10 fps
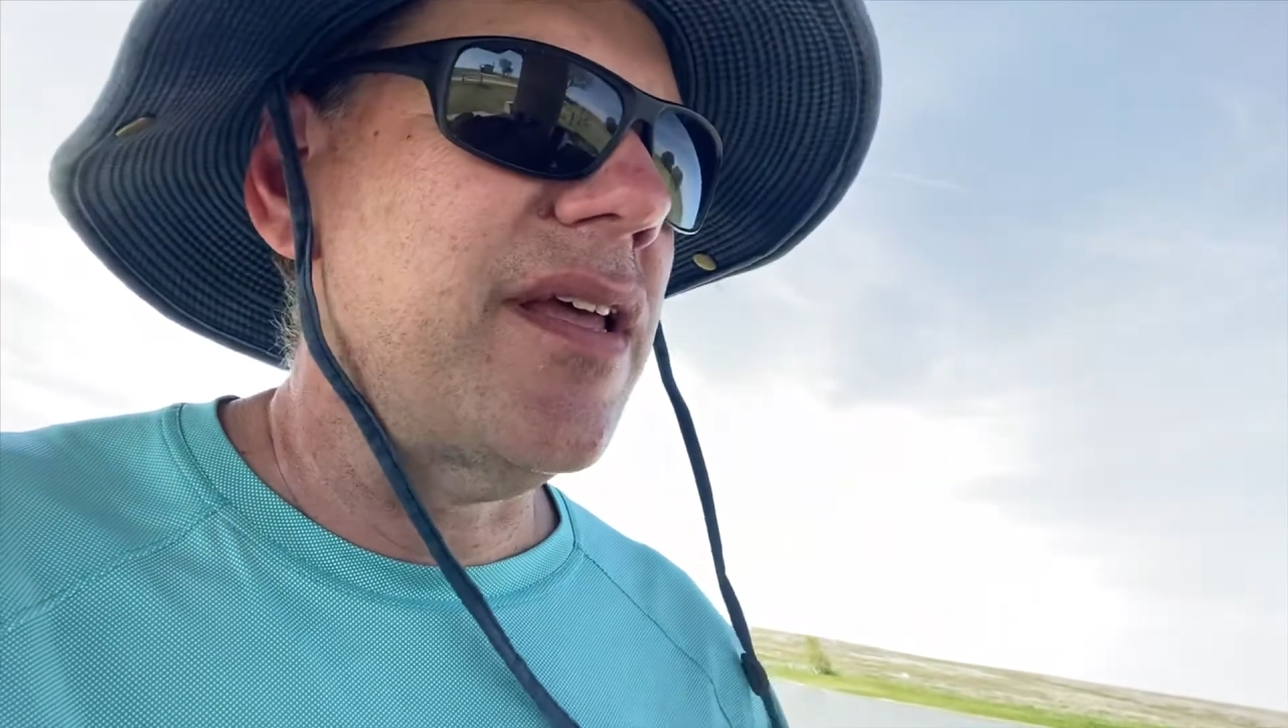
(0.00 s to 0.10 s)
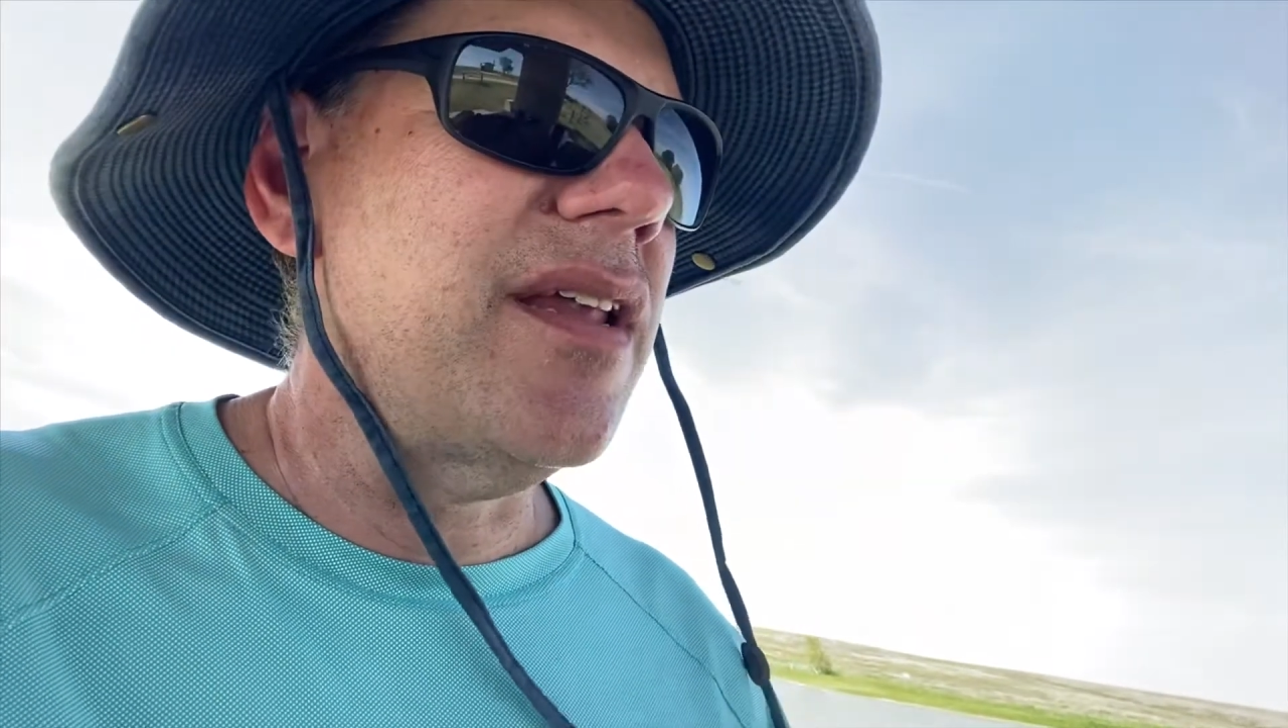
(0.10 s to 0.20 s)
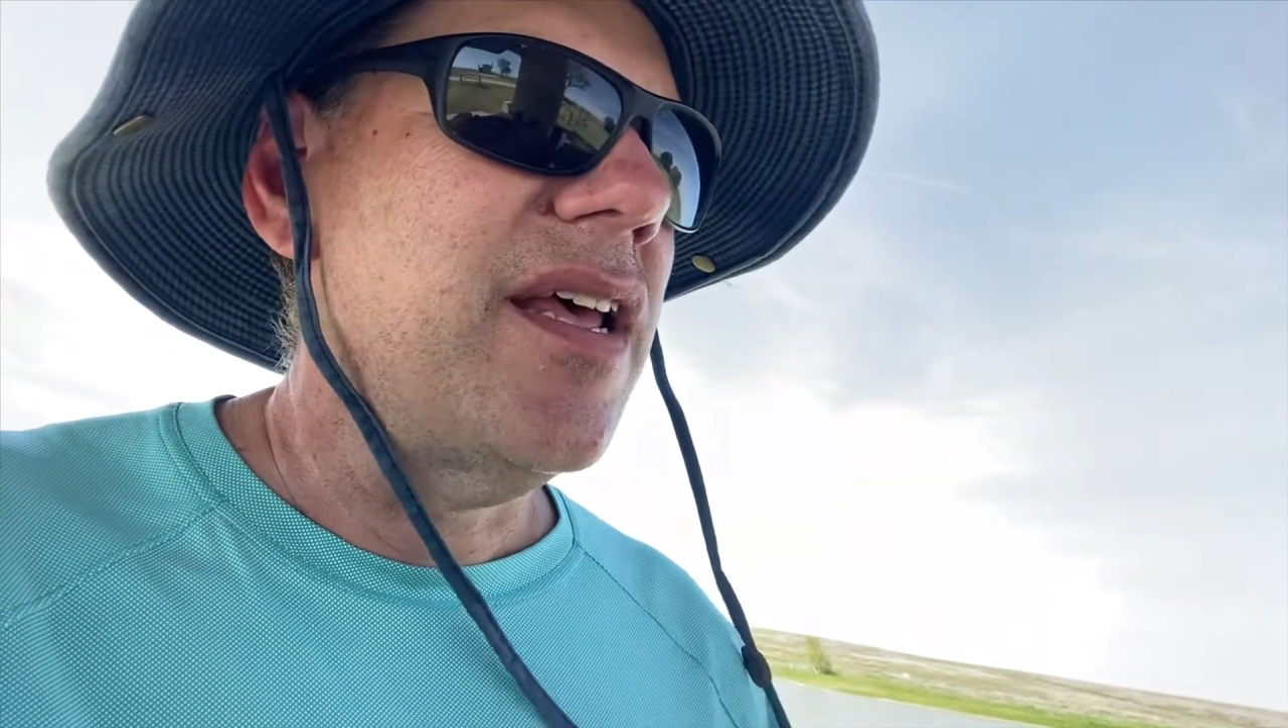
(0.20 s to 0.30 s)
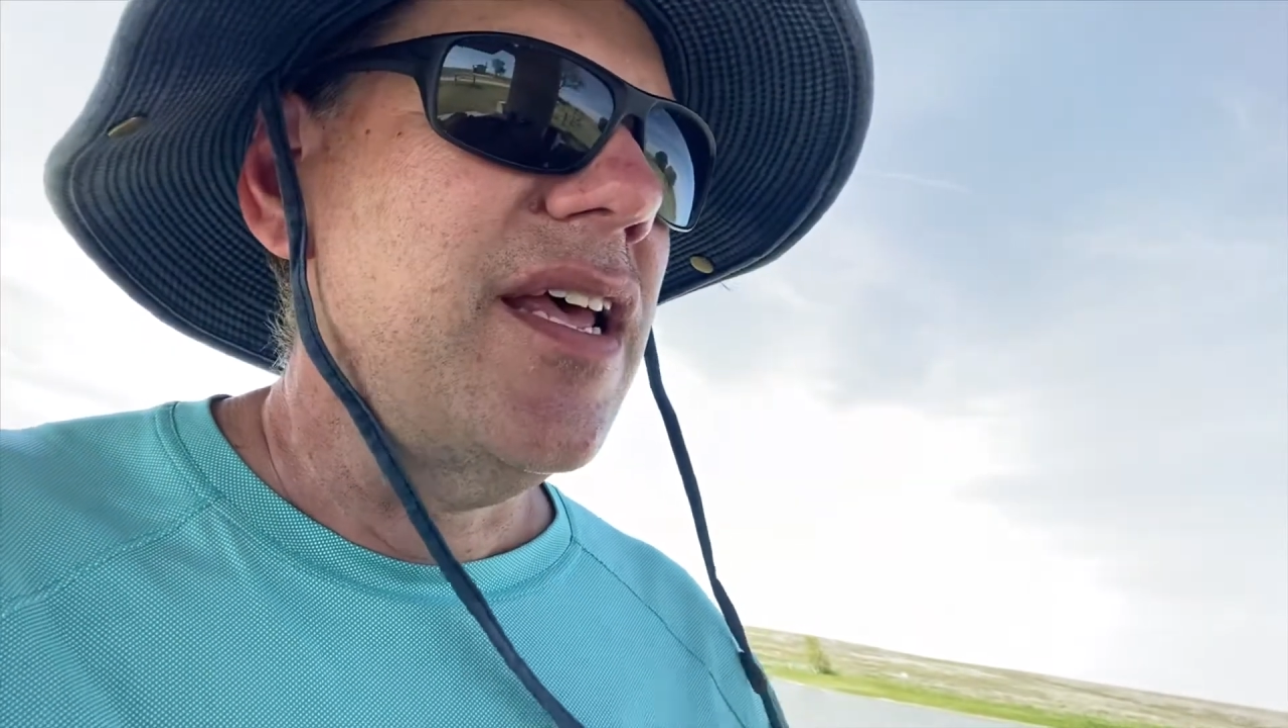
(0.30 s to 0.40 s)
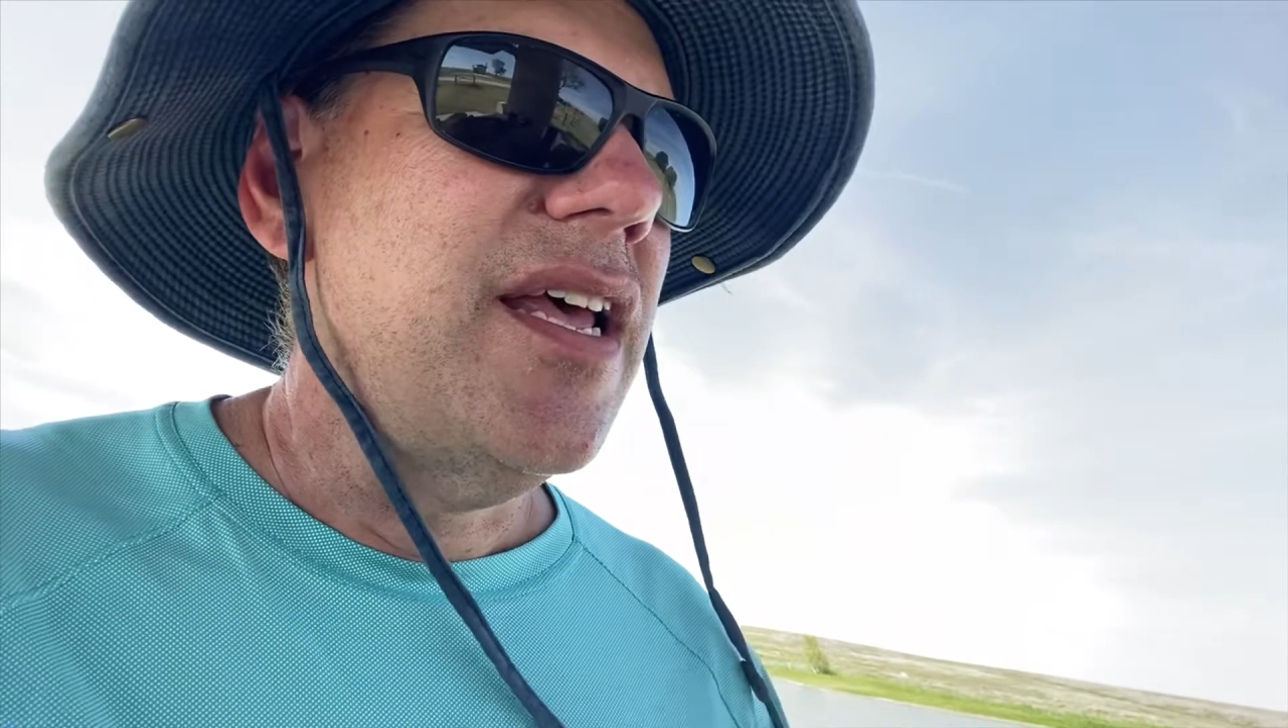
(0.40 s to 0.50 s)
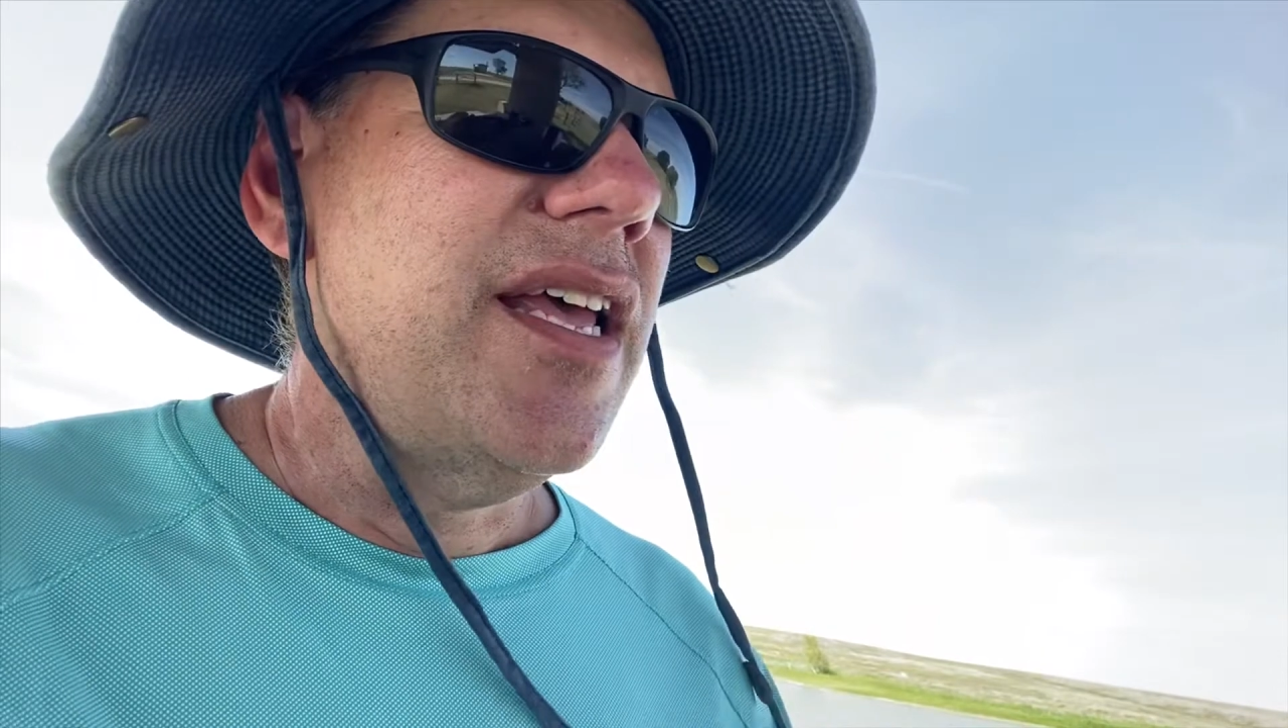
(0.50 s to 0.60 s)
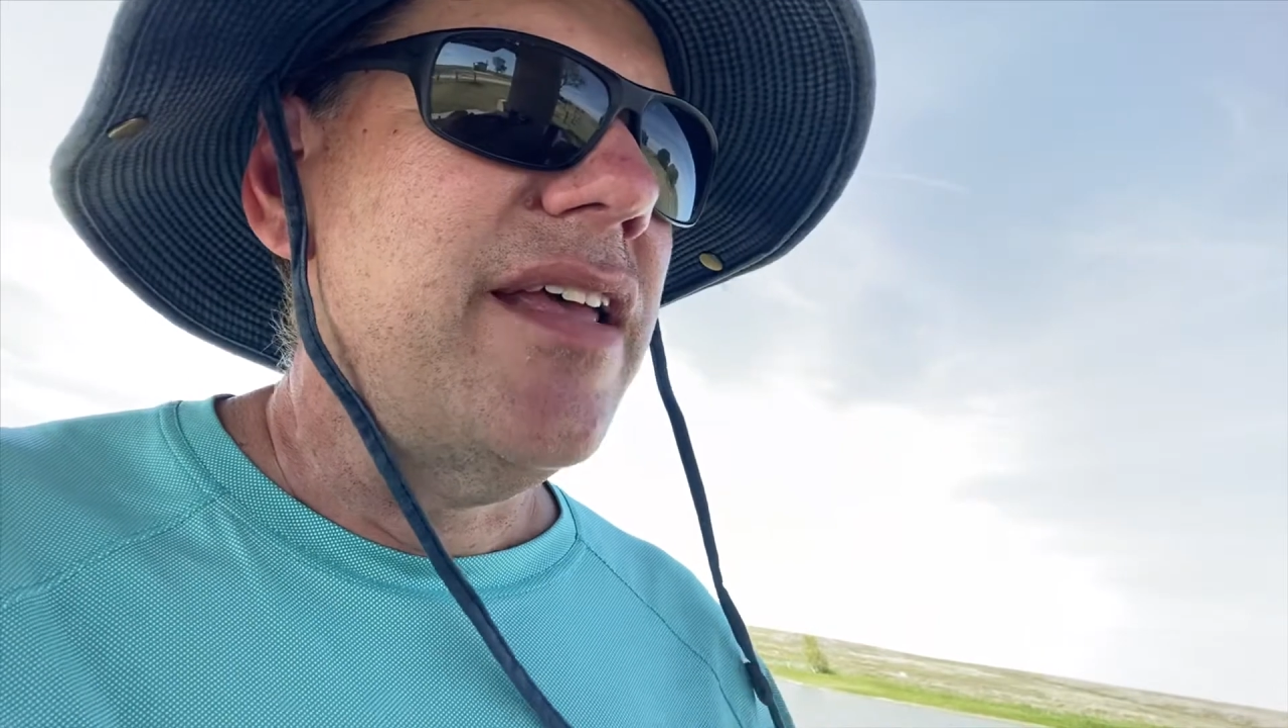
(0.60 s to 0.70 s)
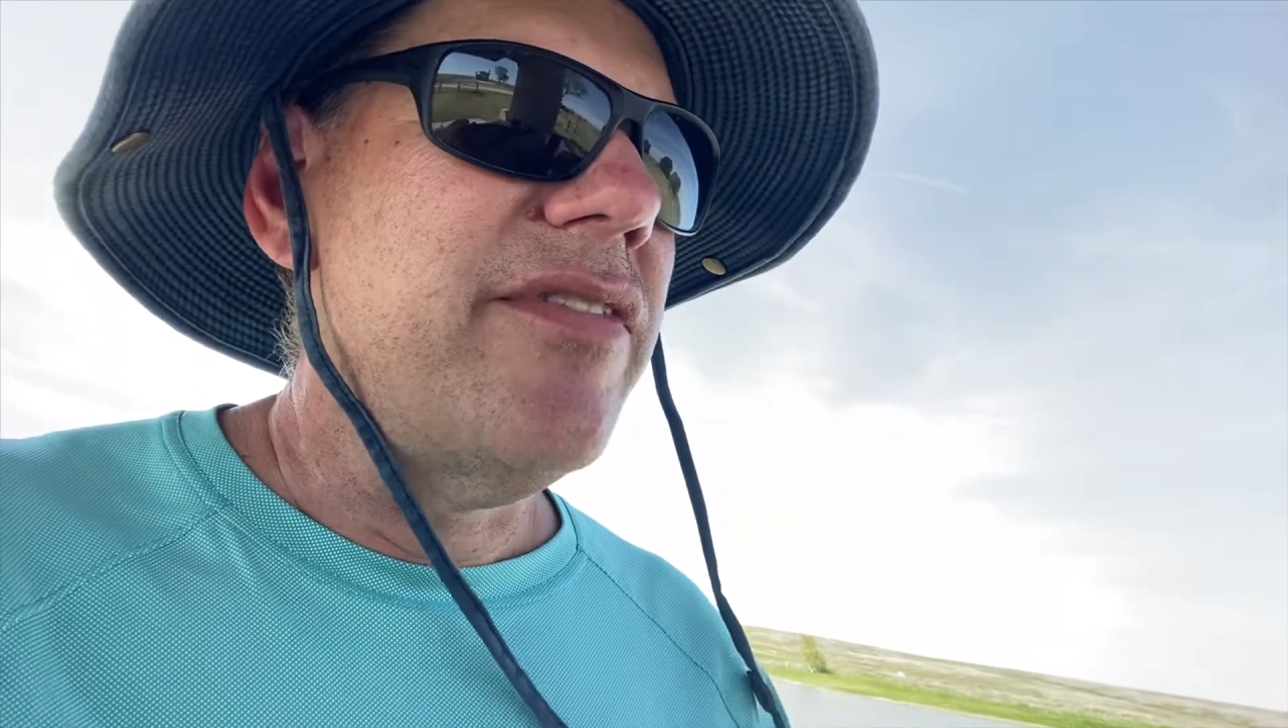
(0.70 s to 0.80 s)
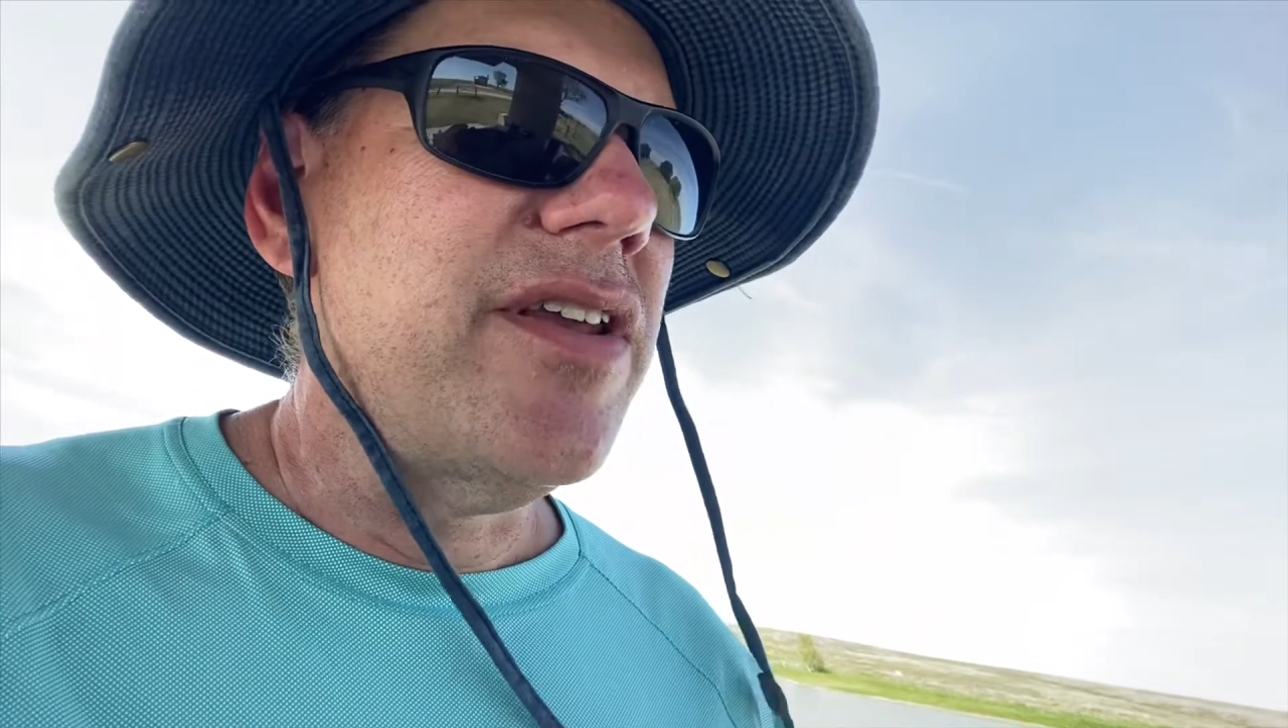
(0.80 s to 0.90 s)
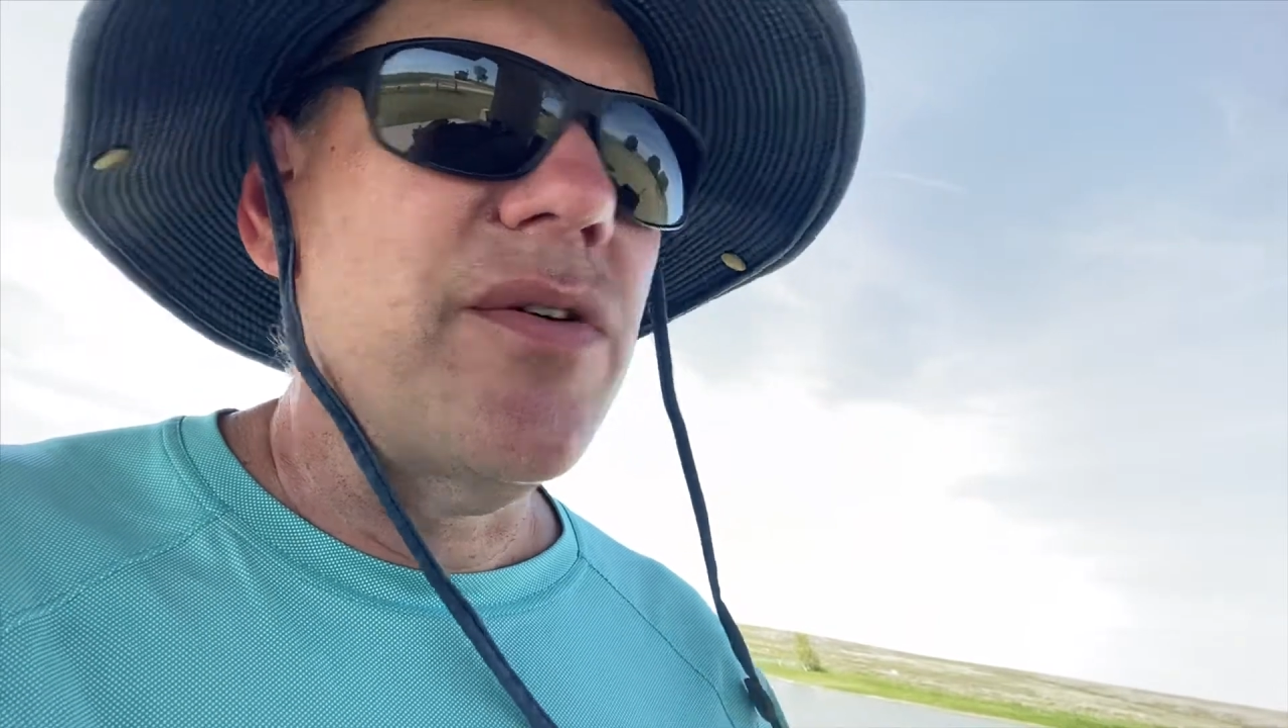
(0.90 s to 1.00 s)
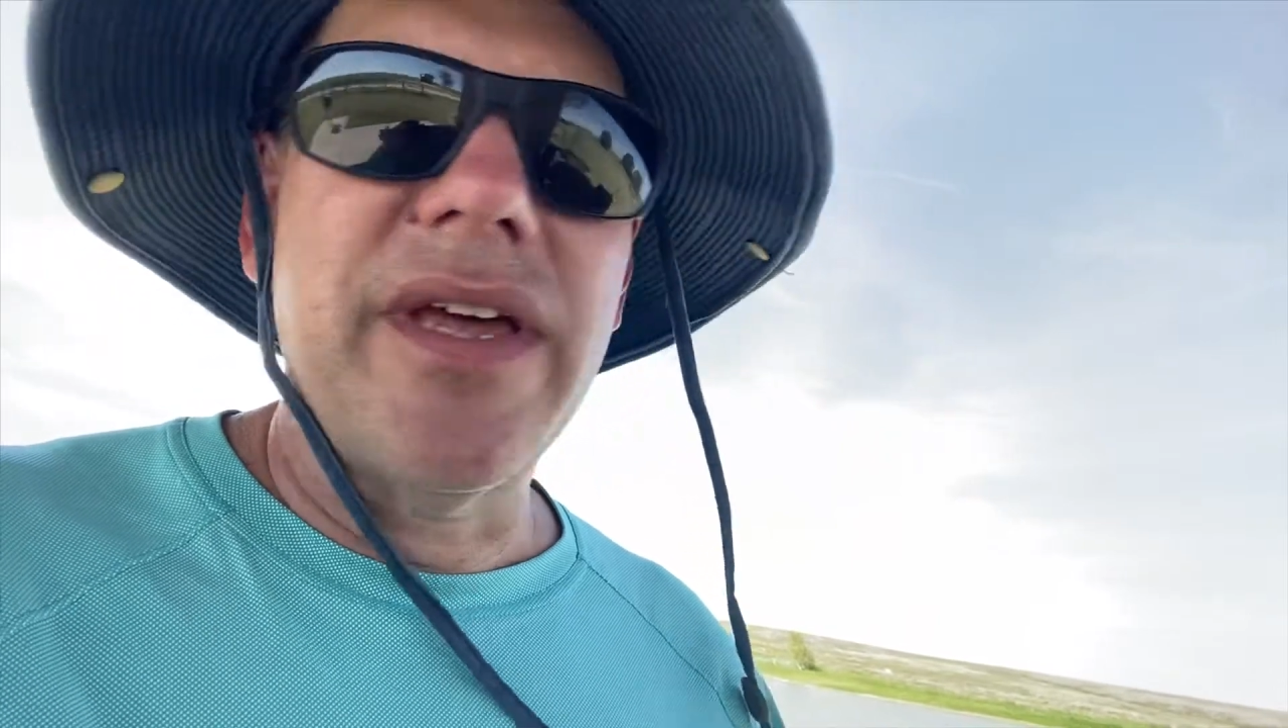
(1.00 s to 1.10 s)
And even though